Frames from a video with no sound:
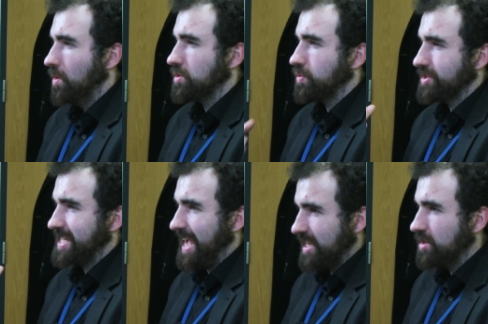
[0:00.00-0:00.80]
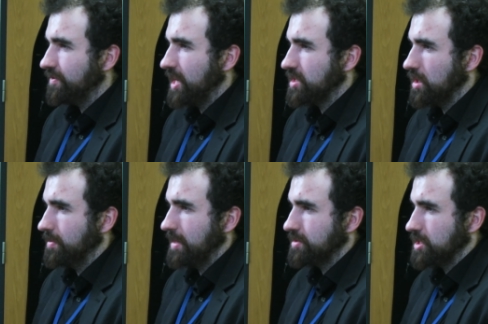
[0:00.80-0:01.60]
or towards the end of that time
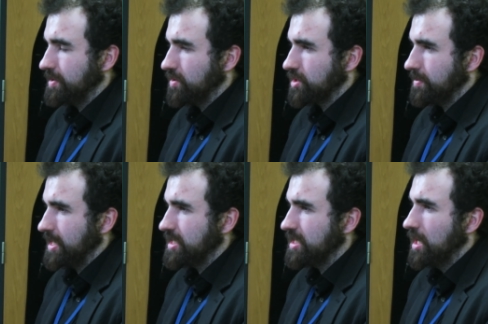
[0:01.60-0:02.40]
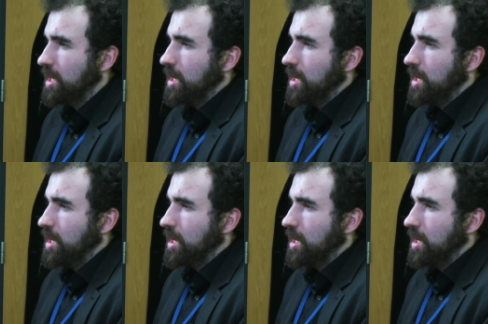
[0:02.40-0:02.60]
lapse that's been automated,